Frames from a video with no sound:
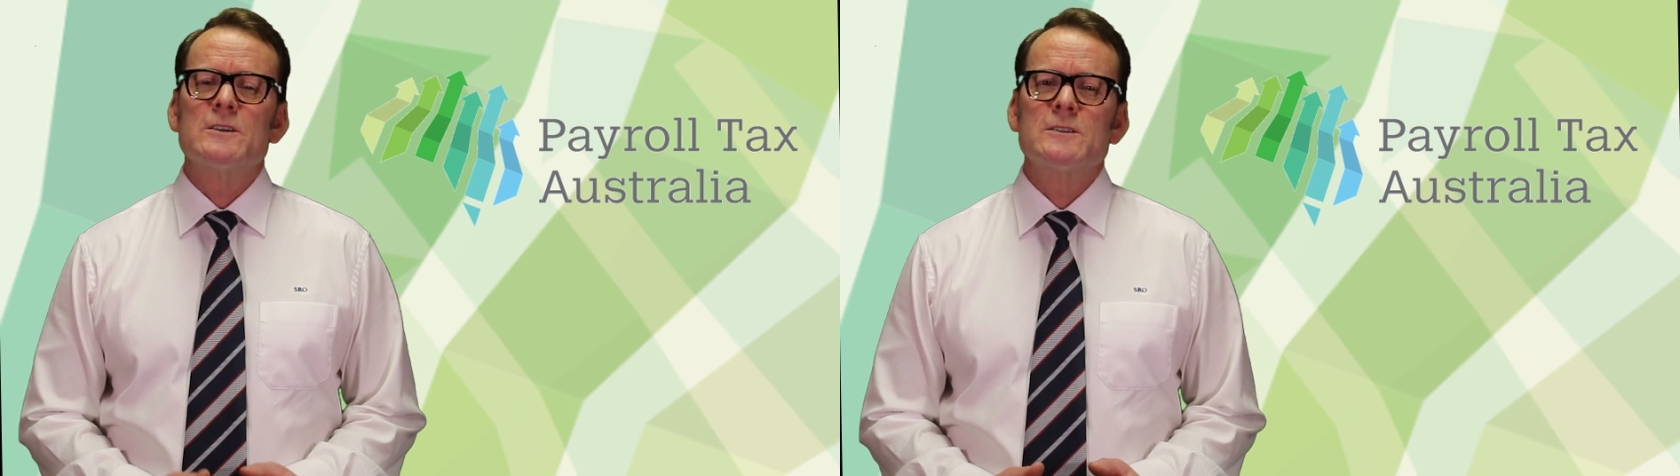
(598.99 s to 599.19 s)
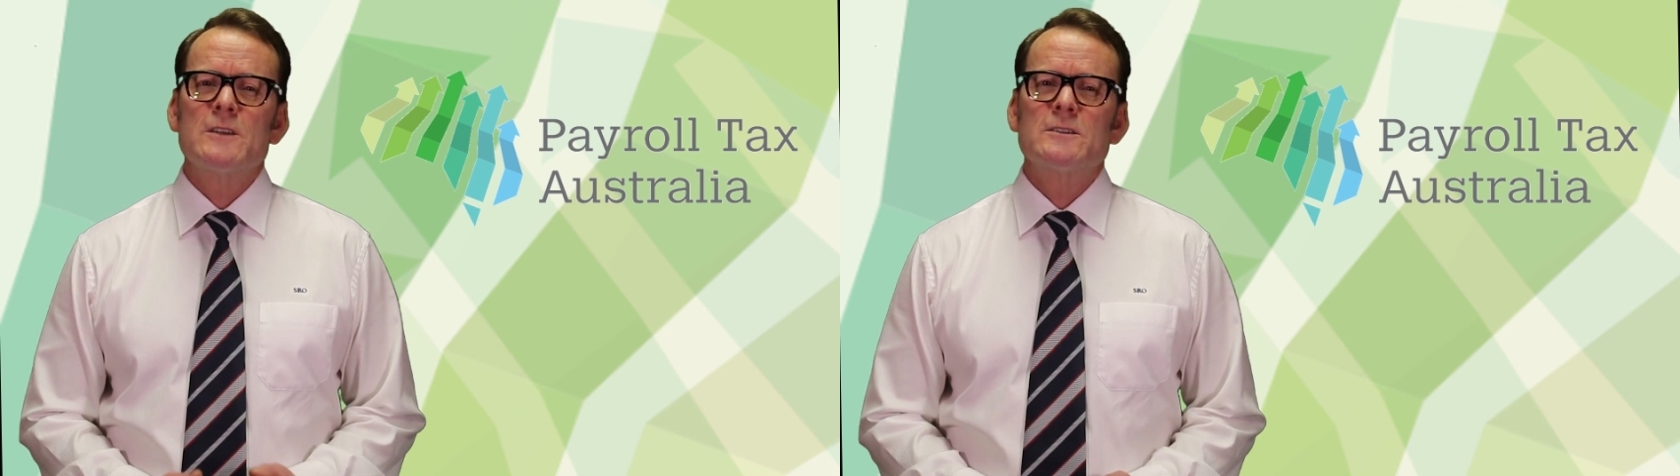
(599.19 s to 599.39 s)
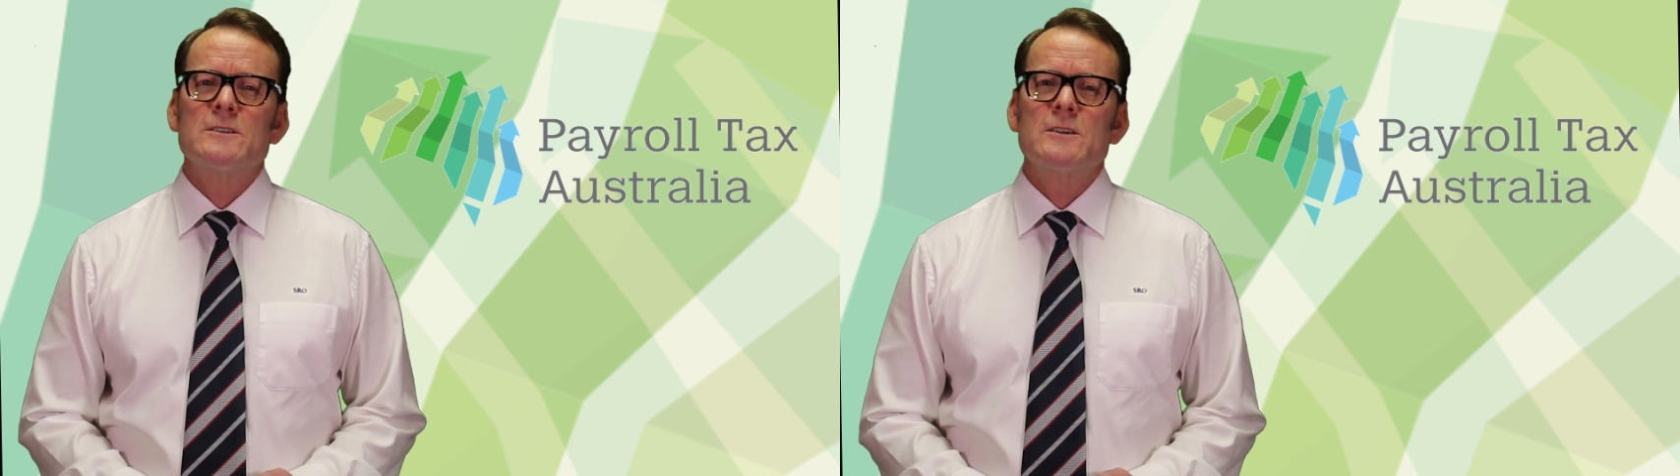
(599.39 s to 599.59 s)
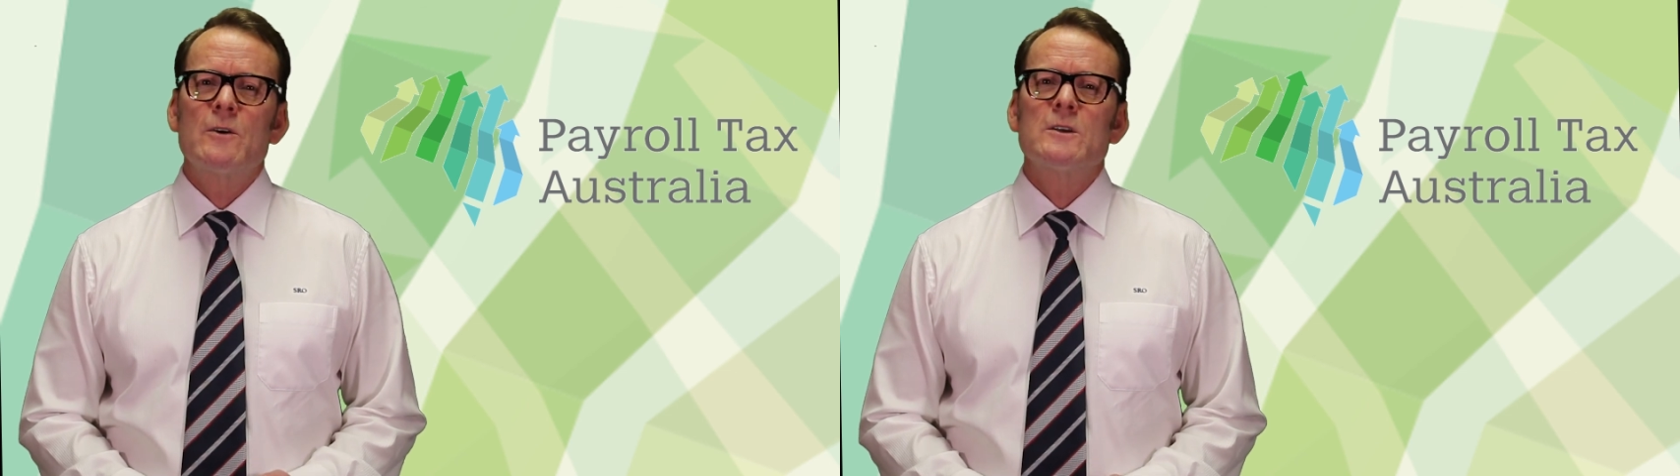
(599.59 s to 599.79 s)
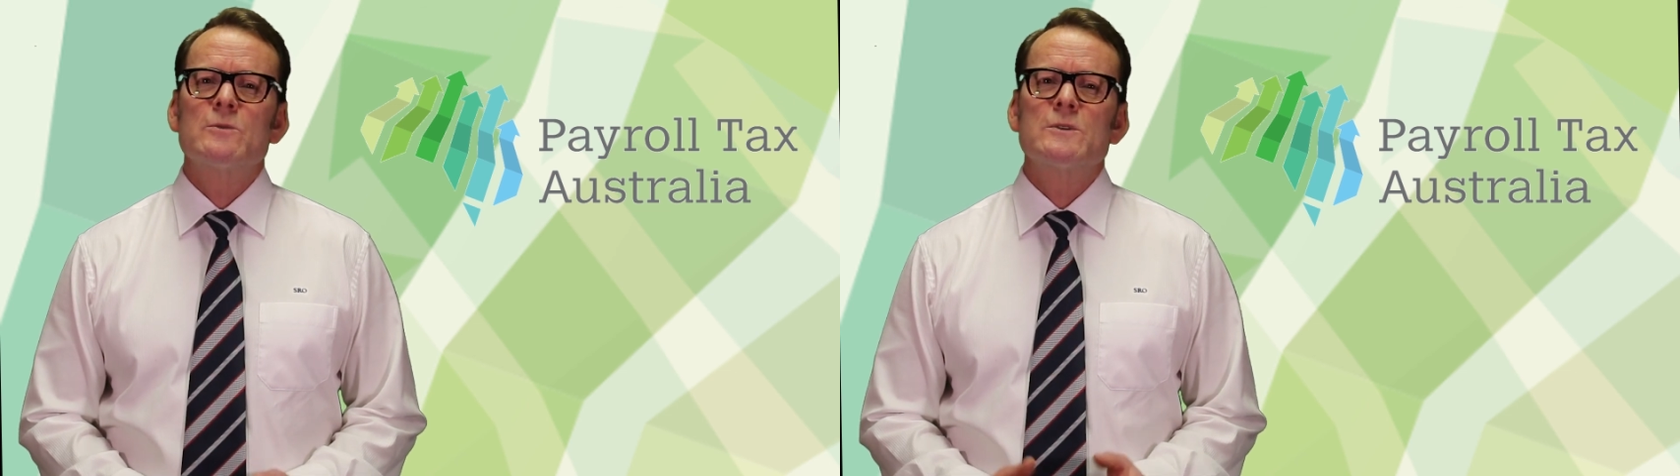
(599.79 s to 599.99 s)
as
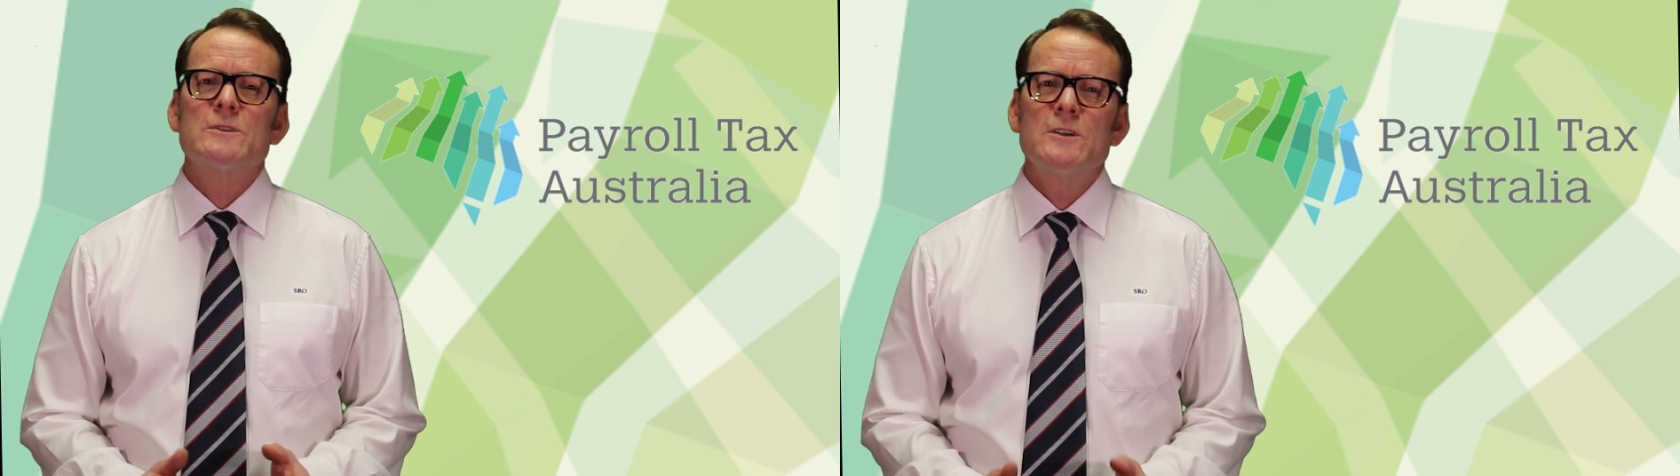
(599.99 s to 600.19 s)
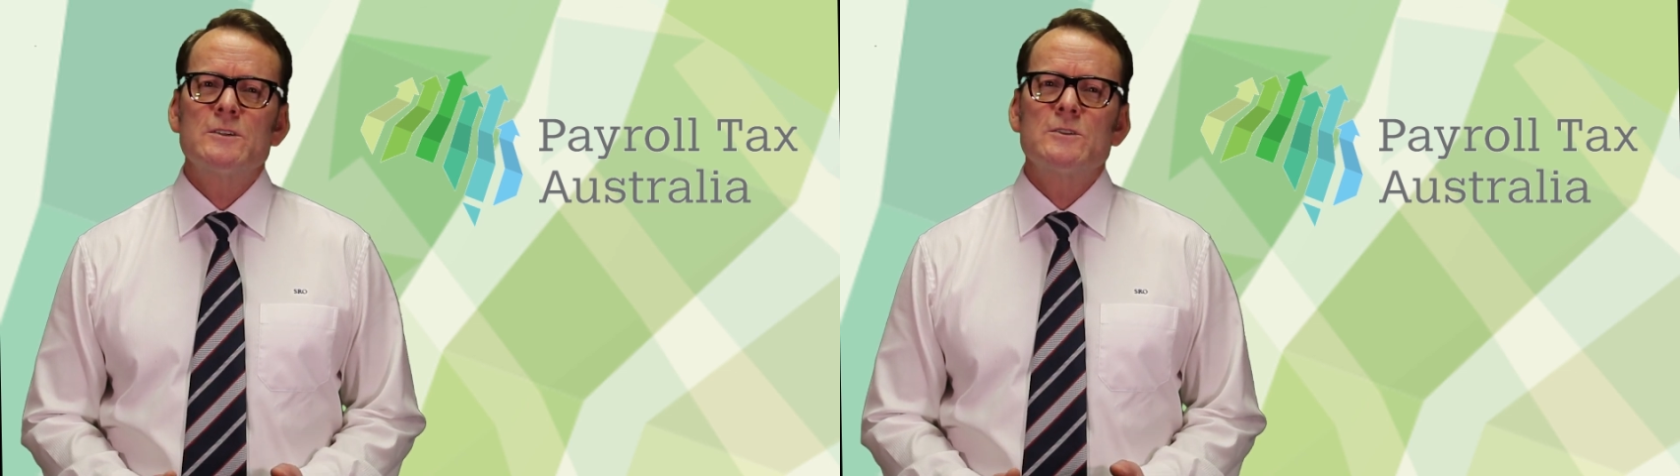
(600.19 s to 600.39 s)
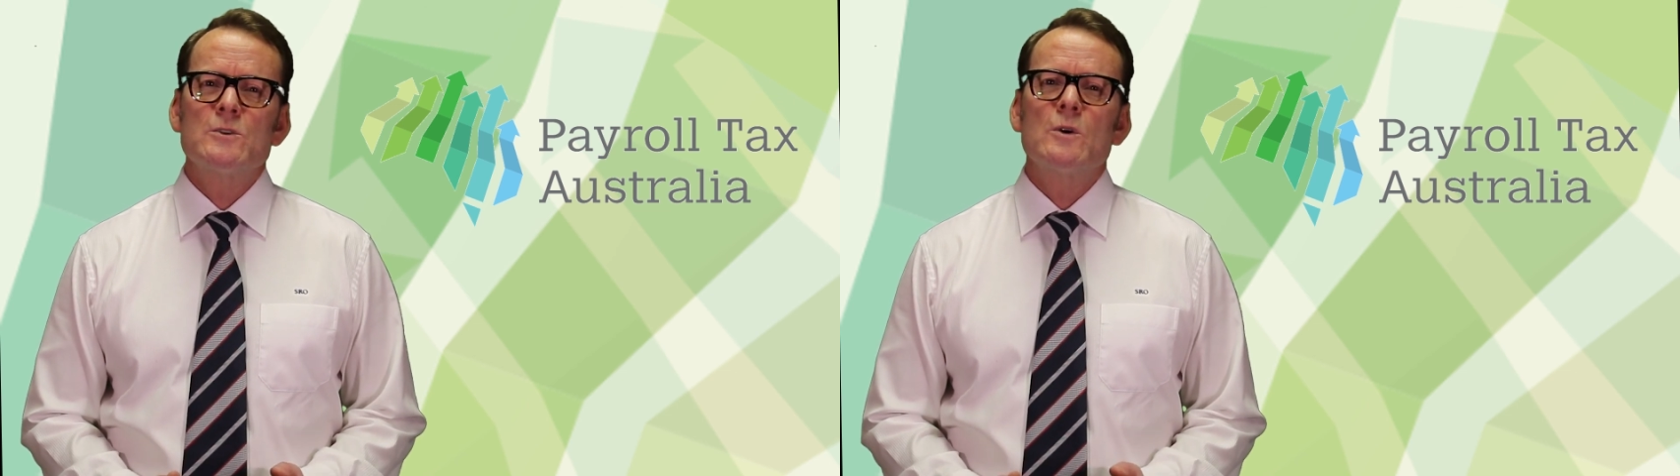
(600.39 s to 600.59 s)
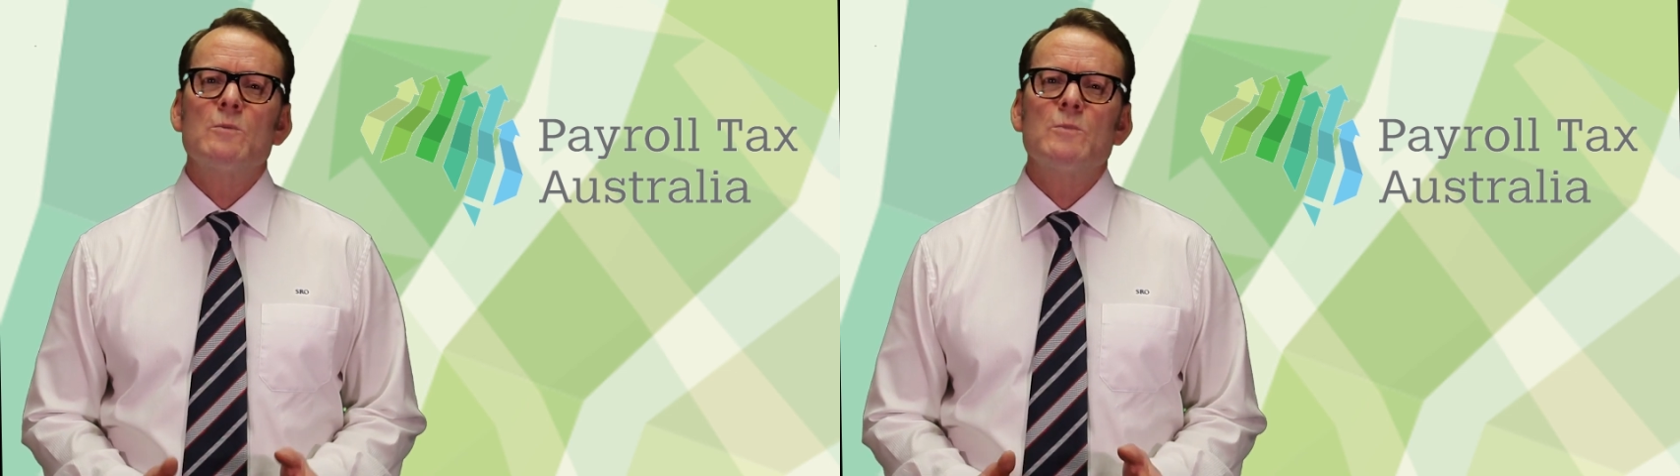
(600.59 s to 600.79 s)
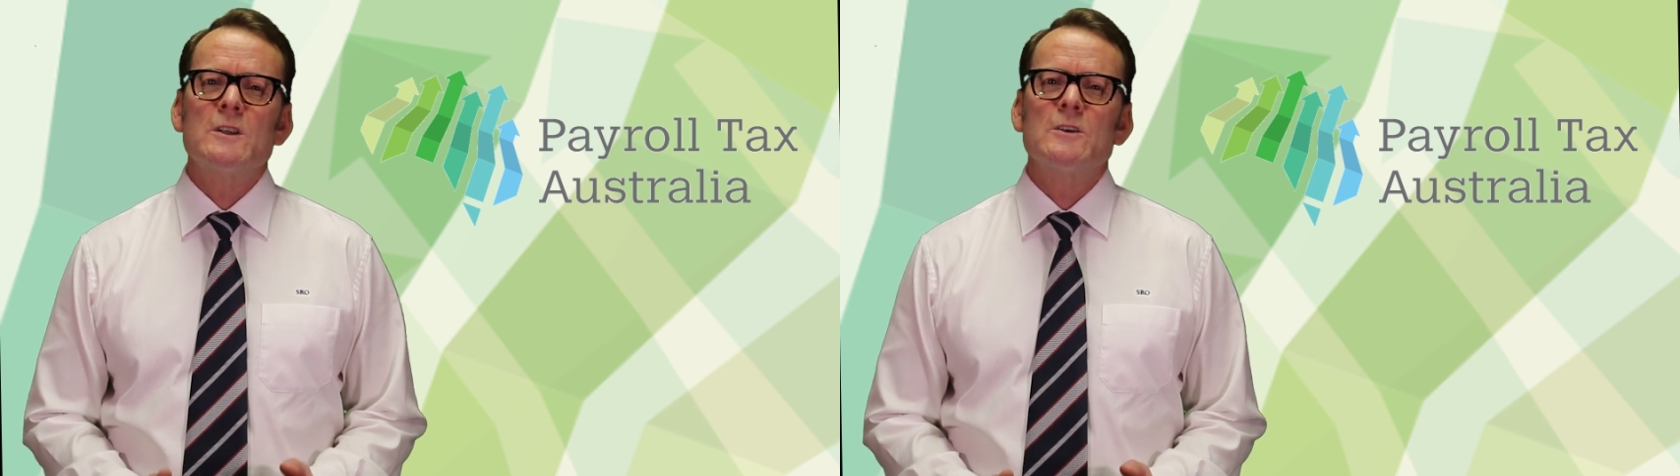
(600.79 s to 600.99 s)
necessary to assist you
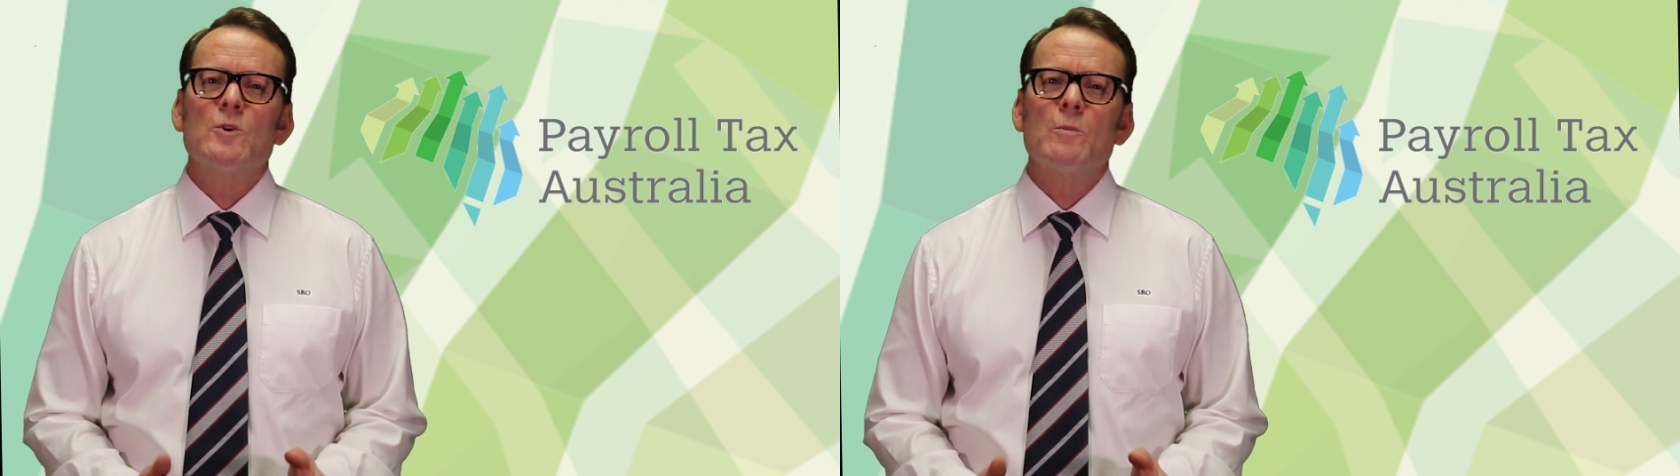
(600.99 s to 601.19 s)
in meeting